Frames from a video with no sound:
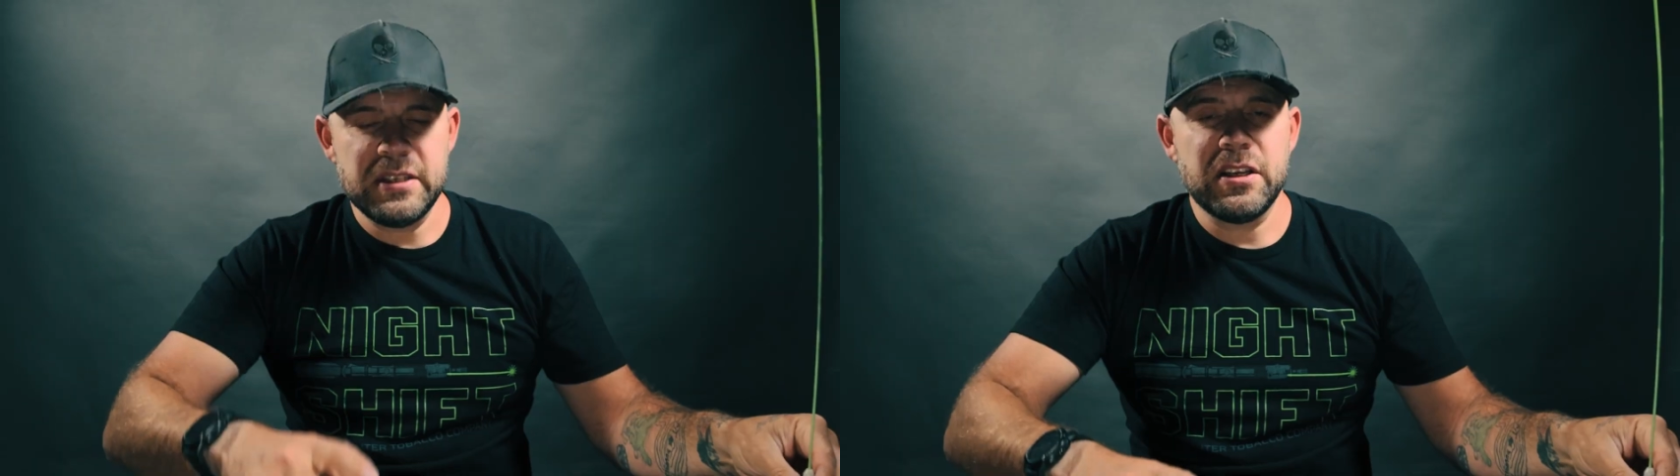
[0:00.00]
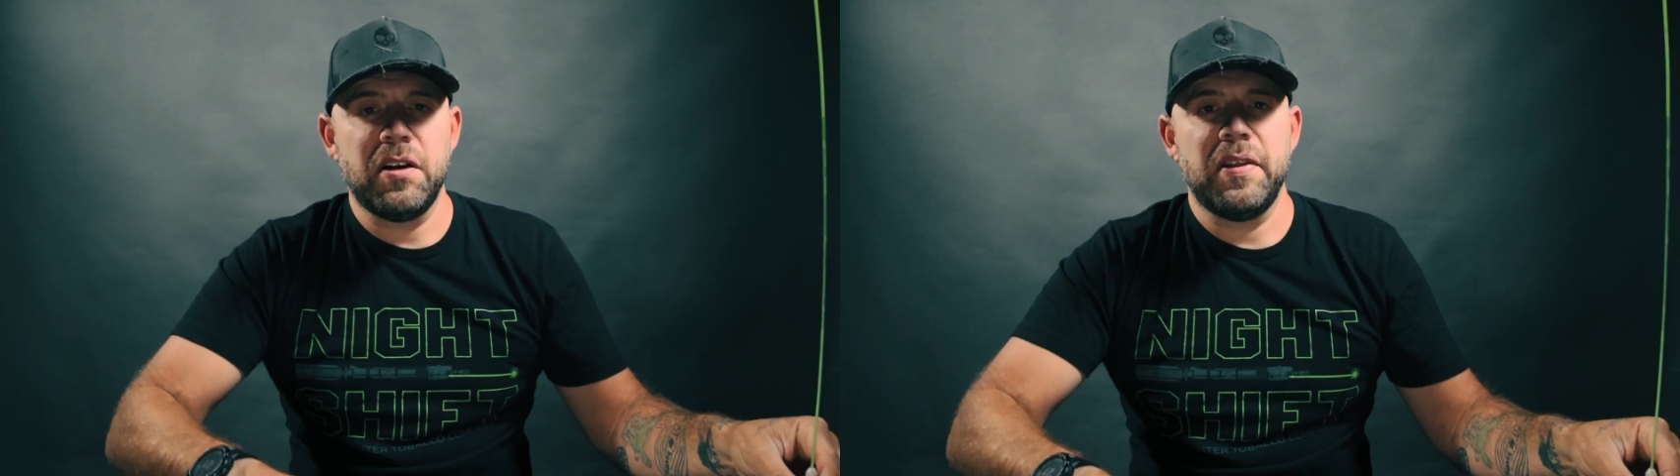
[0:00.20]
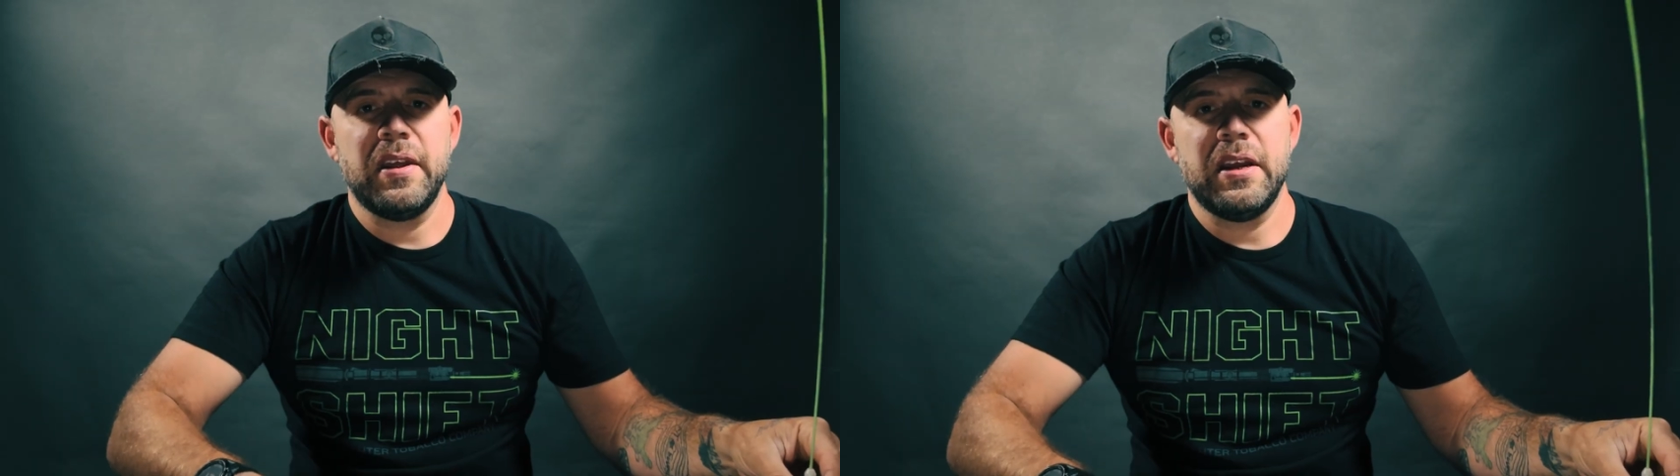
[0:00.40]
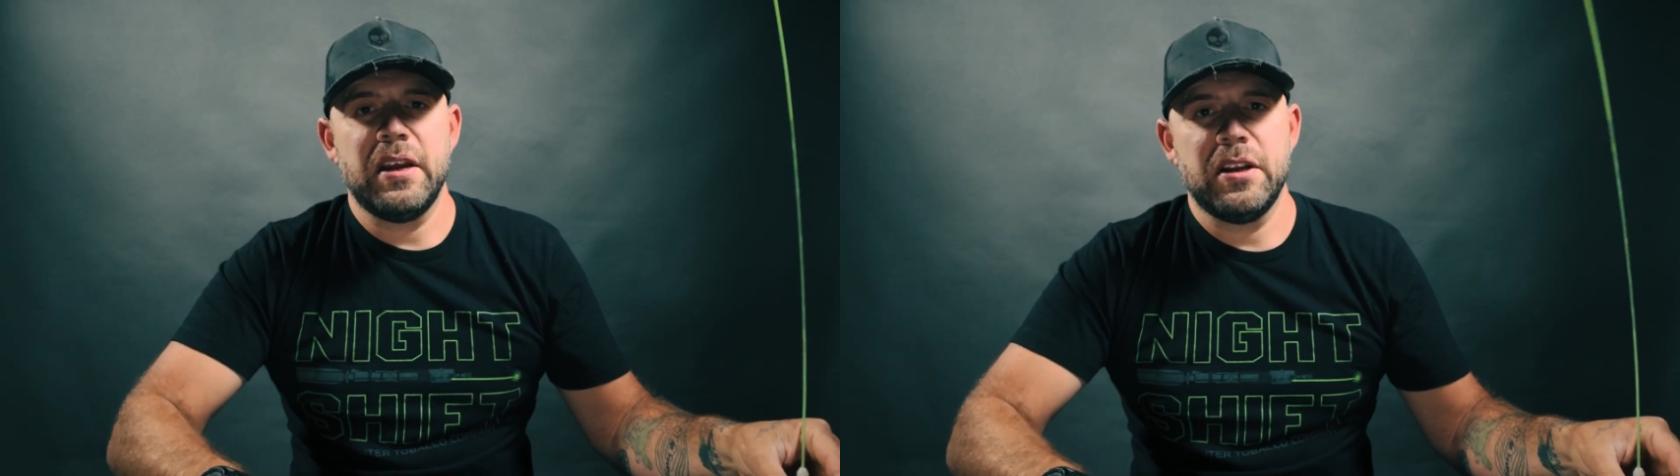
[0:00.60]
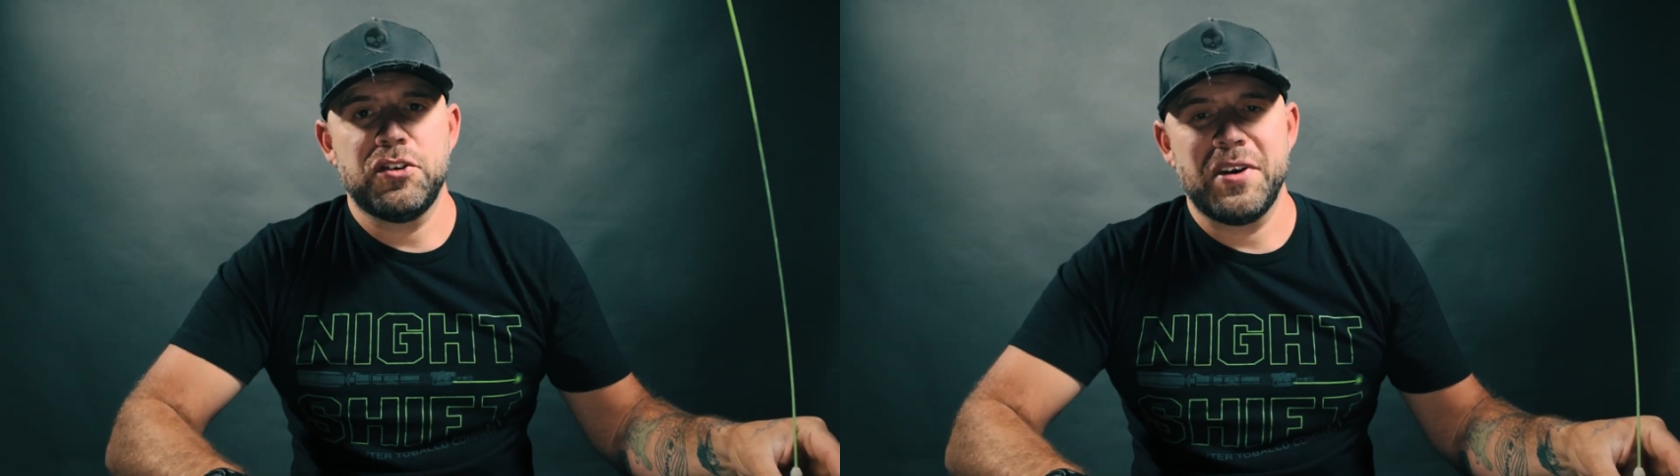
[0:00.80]
This is under
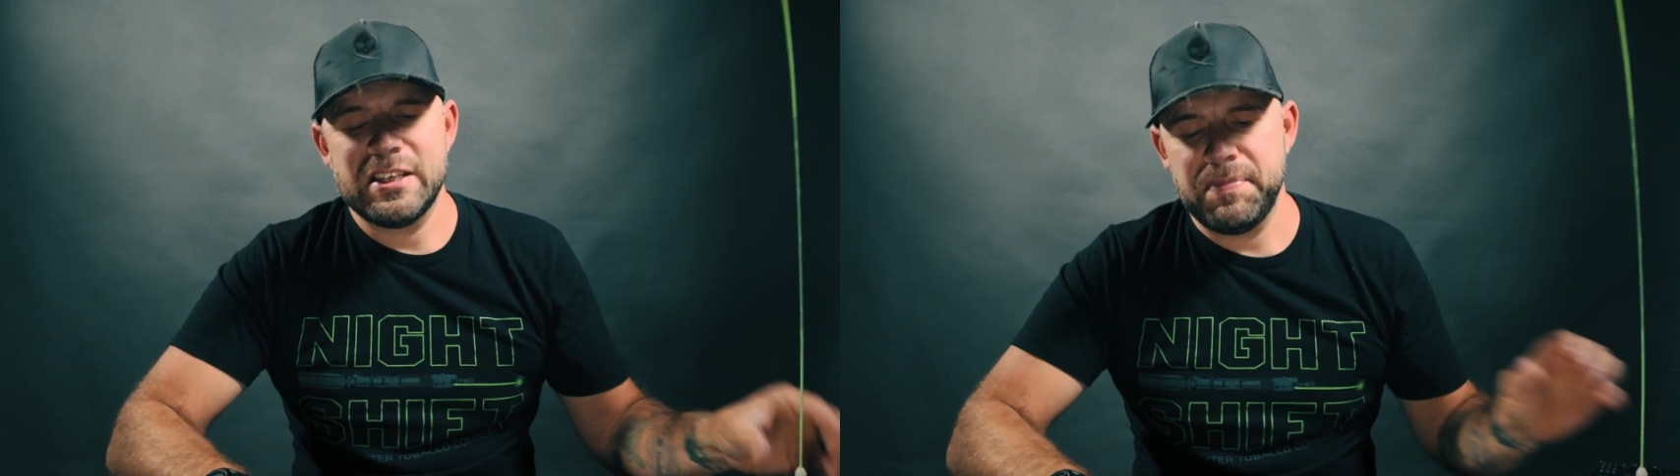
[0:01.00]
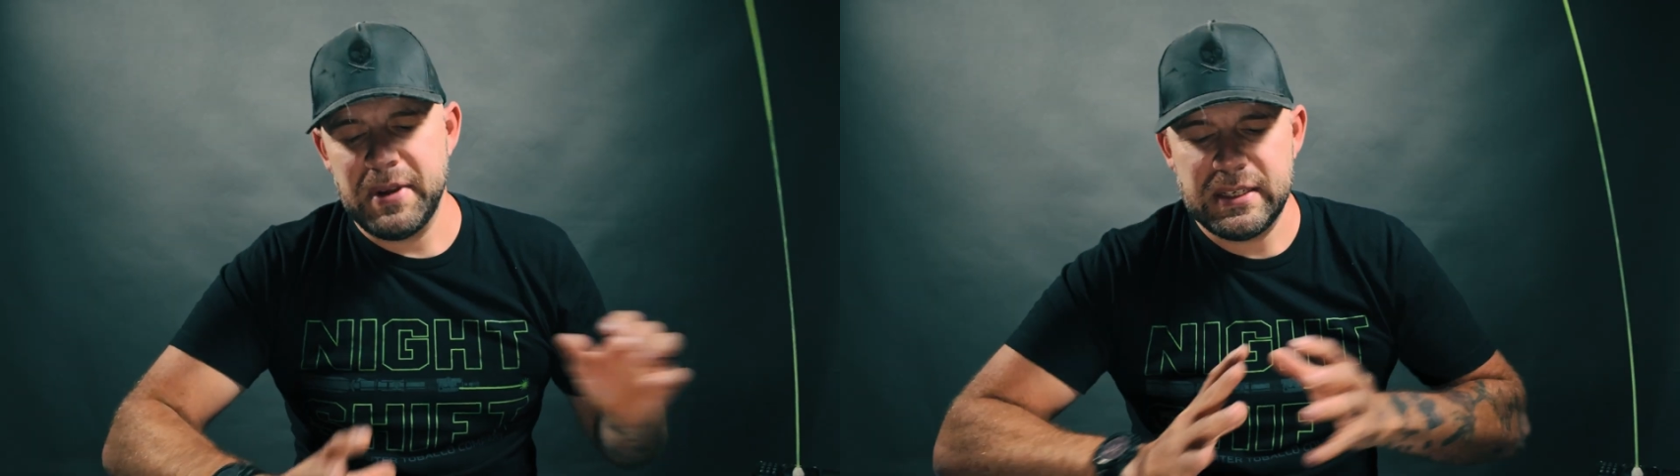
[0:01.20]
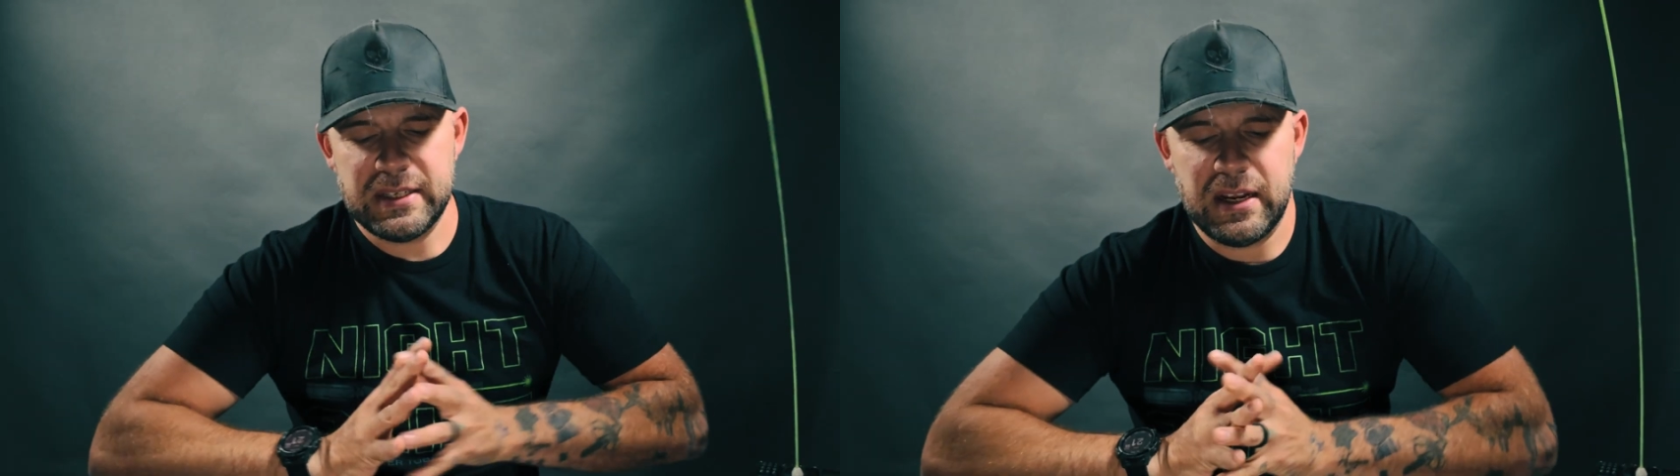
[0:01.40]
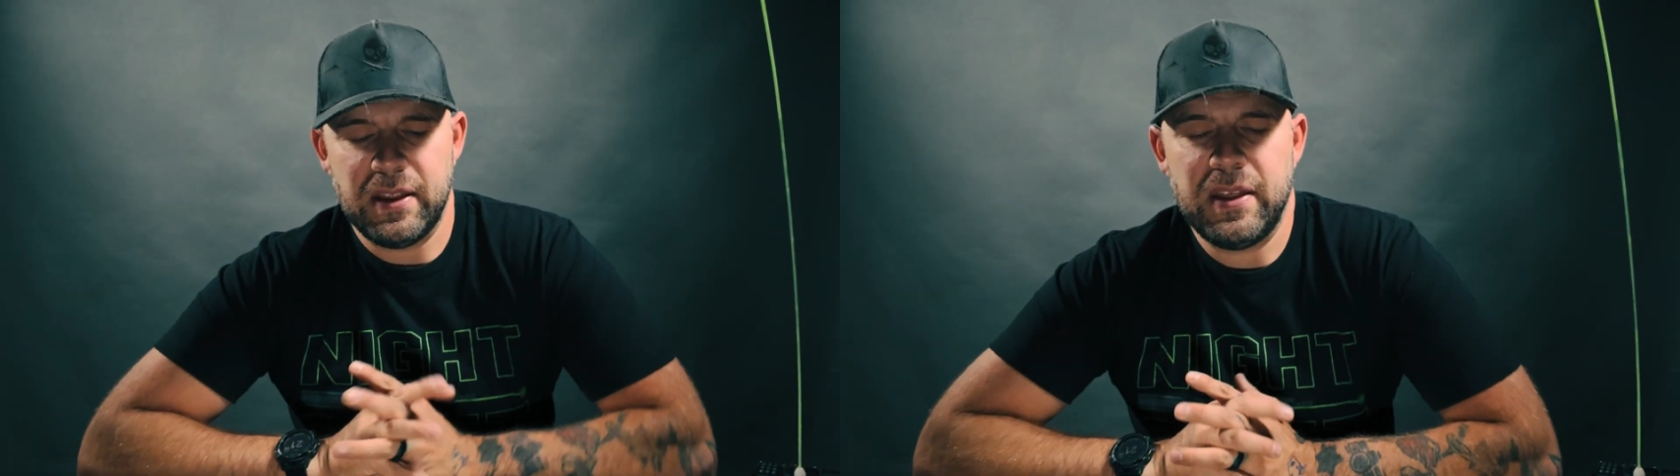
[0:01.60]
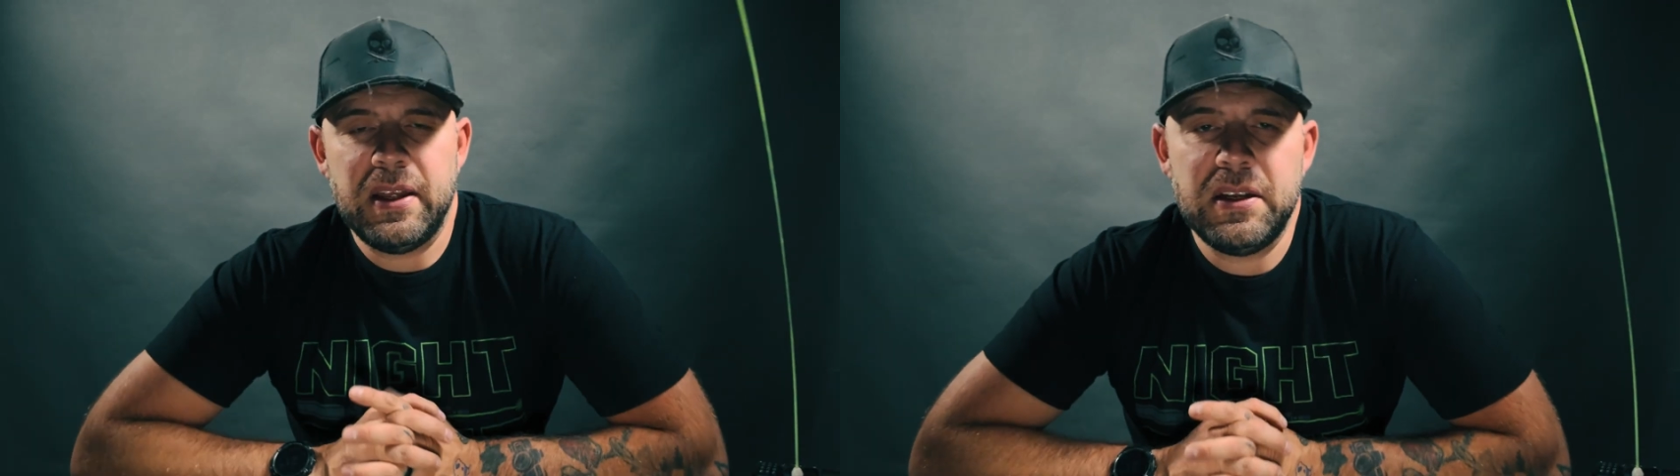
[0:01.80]
the transmit side
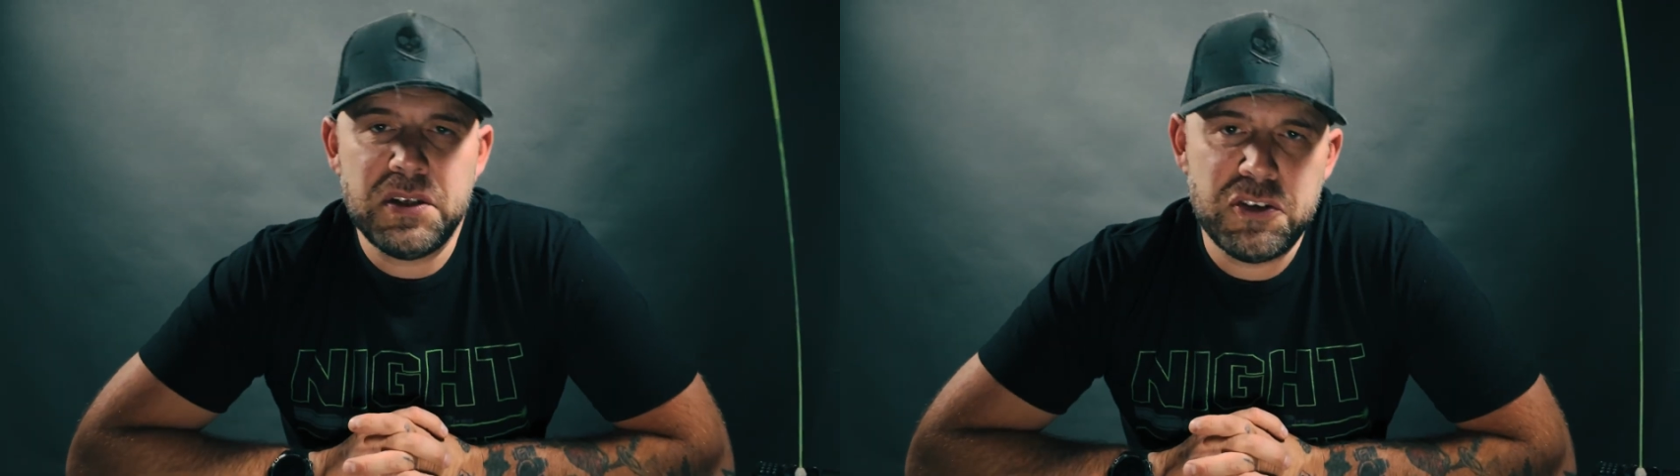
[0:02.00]
of things.